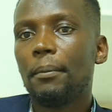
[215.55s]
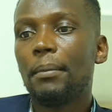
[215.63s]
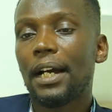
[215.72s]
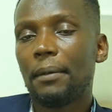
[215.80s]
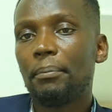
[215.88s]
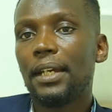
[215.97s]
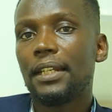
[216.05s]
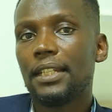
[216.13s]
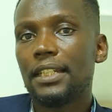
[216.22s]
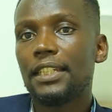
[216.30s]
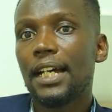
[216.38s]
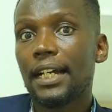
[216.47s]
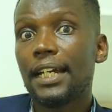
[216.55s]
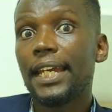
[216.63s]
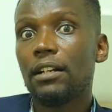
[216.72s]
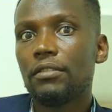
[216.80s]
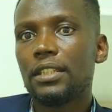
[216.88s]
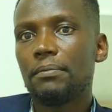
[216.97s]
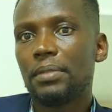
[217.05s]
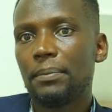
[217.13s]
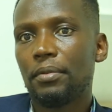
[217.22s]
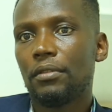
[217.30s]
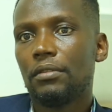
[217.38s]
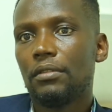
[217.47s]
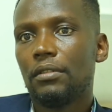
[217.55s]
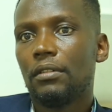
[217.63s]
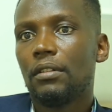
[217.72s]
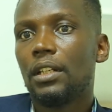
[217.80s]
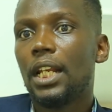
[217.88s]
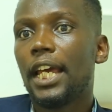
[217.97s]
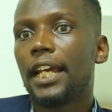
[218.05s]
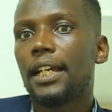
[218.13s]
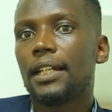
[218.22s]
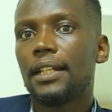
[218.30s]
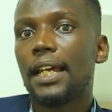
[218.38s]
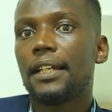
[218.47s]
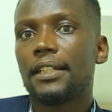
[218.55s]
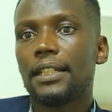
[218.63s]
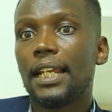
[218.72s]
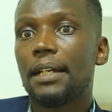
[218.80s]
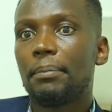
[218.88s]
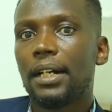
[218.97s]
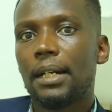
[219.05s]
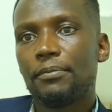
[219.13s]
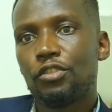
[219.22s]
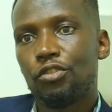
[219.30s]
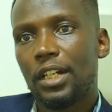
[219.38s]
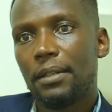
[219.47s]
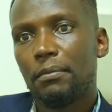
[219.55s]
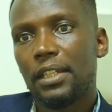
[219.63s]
back pain in young healthy people like perhaps you and